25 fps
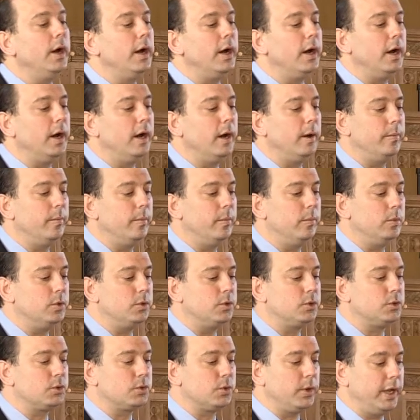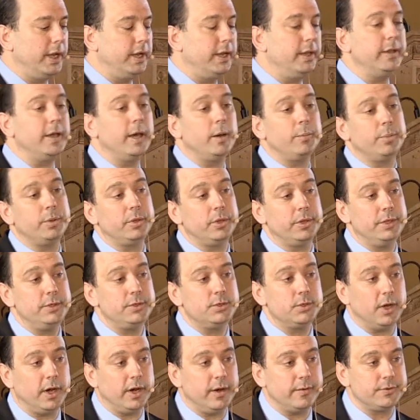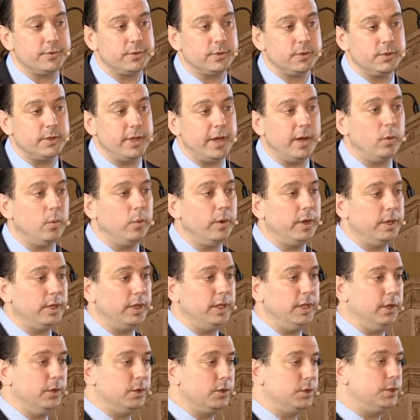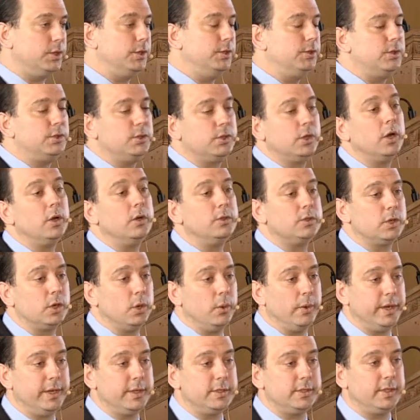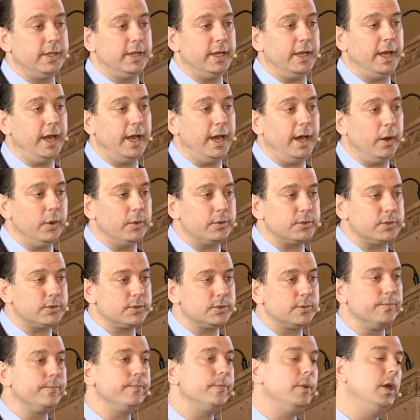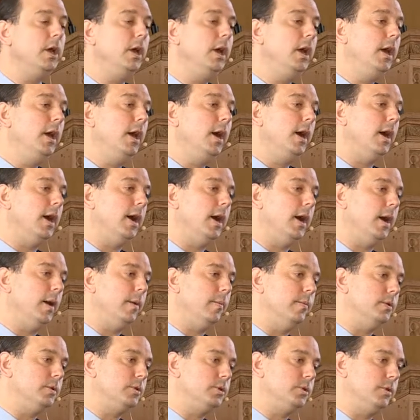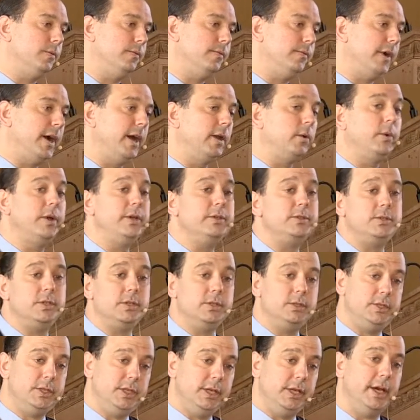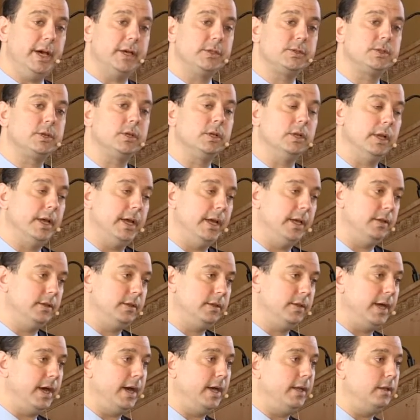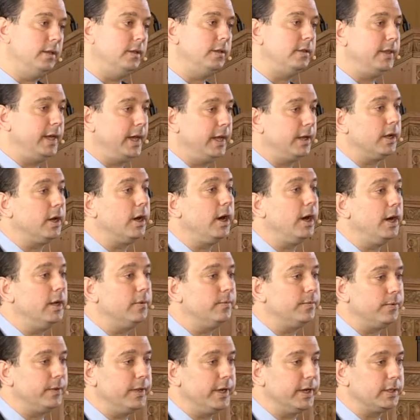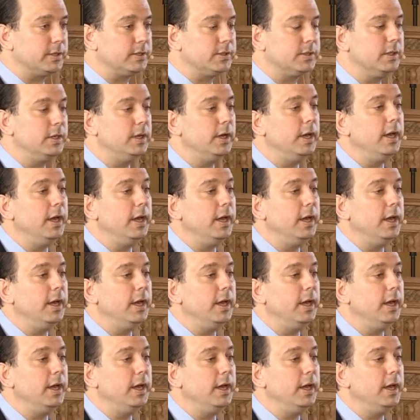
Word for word: Um, training that police officer that when he or she is going into that house, um, to find ways to de-escalate that, that conflict